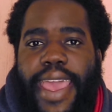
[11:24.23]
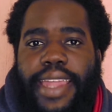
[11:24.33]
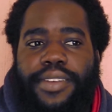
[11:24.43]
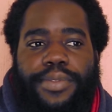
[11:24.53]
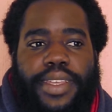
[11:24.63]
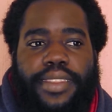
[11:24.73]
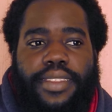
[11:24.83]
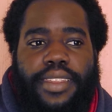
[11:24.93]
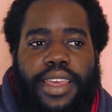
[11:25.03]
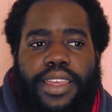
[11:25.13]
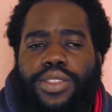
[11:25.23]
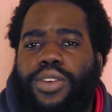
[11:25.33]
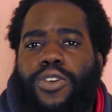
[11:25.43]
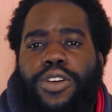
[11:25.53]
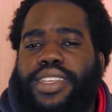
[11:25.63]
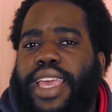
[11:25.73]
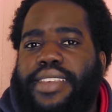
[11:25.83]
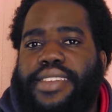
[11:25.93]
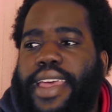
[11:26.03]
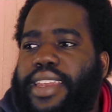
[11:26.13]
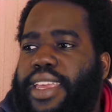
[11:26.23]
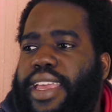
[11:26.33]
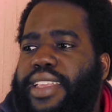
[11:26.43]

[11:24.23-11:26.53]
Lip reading: end with the court case ending.